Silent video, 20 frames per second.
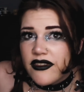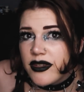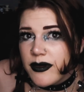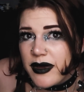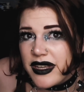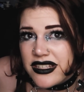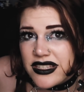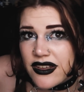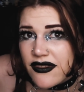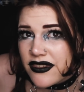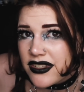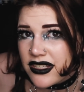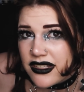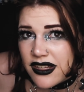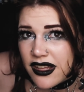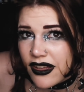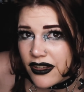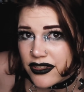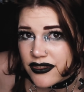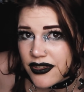have to pay
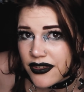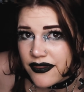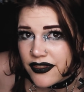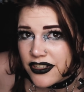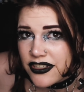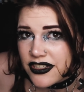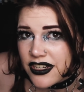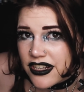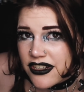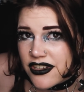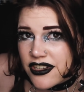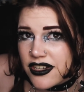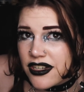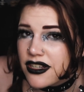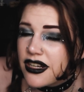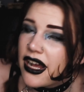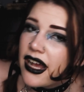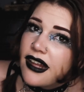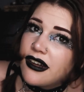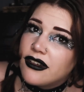$17 for a fishnet
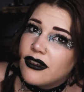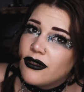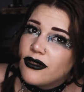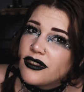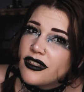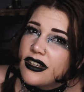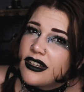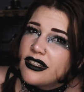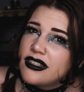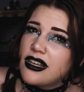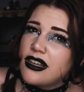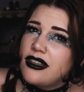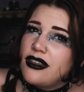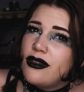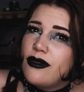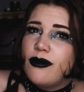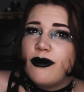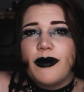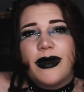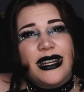shirt. I don't know who's gonna tell
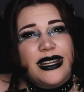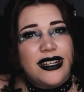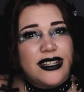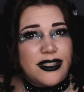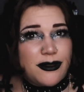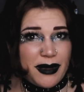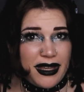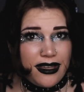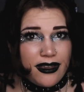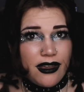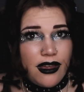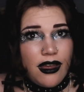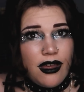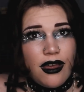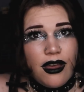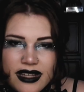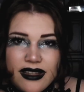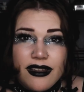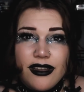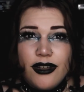you, but it's me.
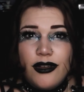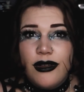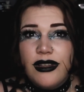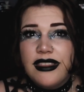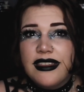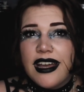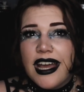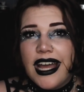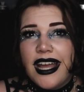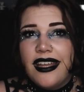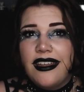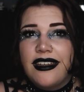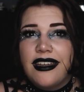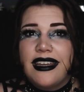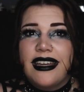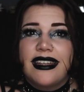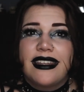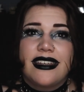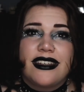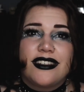Along with that, you
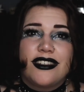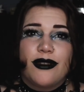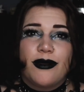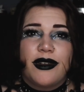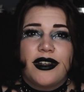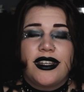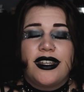can get like super